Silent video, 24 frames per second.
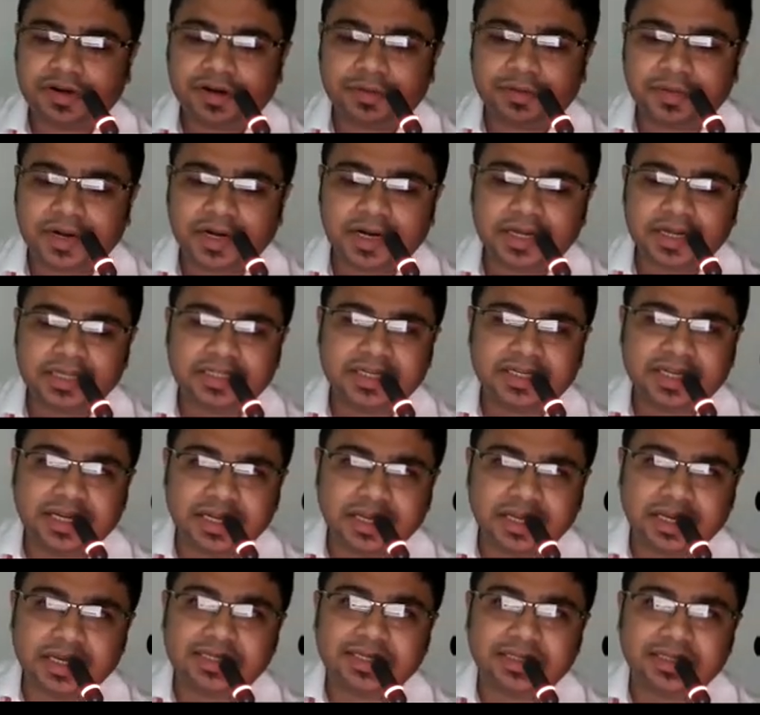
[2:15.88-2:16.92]
tremendous
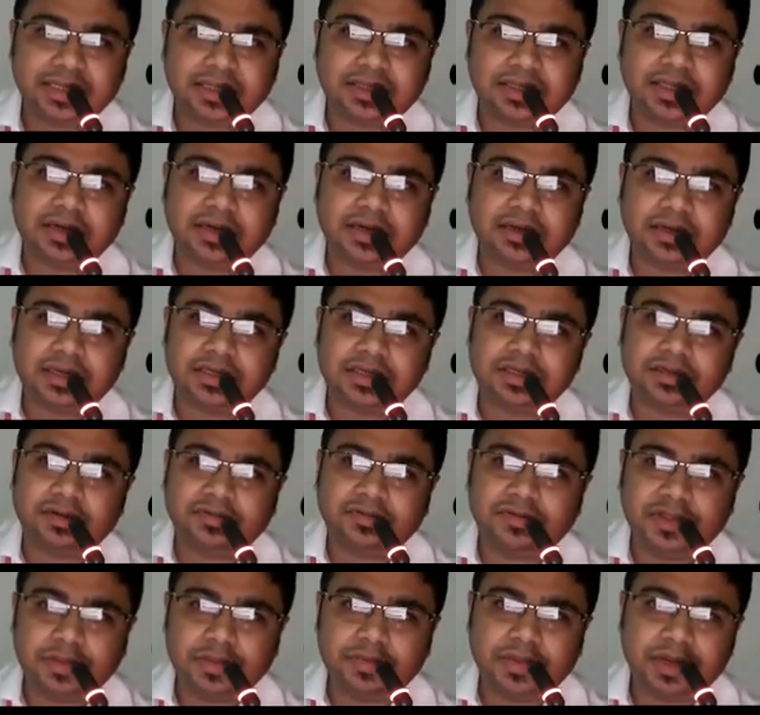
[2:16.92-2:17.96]
decrease in the thickness
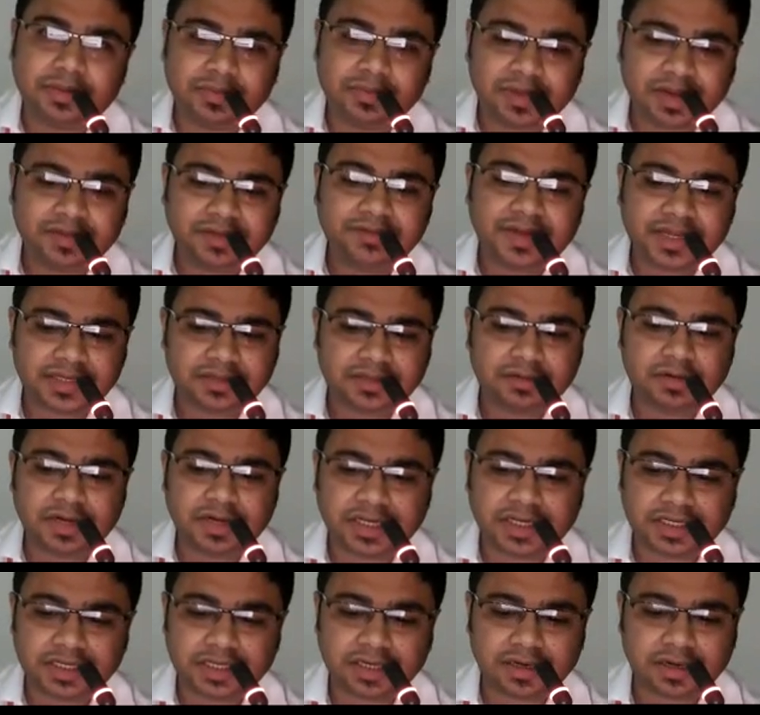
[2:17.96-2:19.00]
of the pulmonary
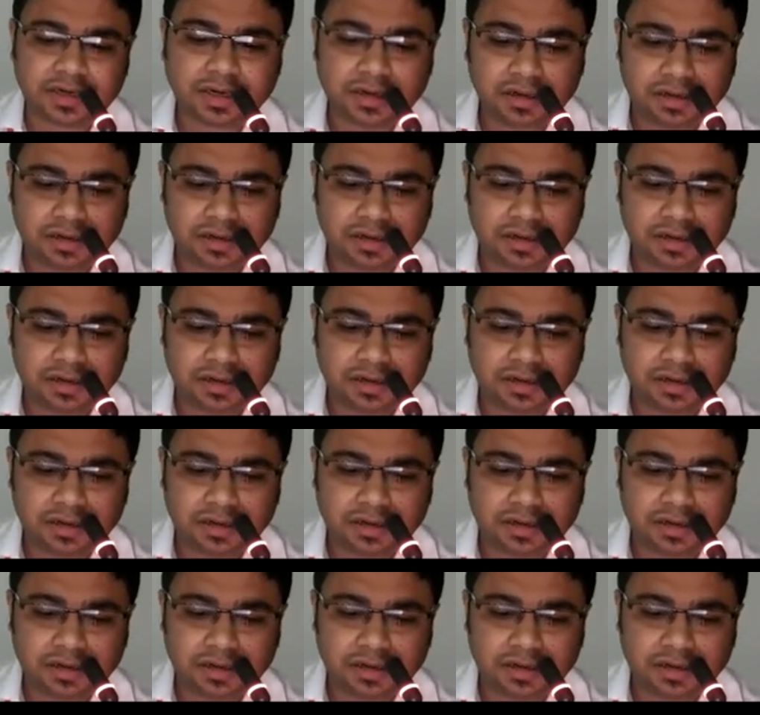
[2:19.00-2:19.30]
vasculature.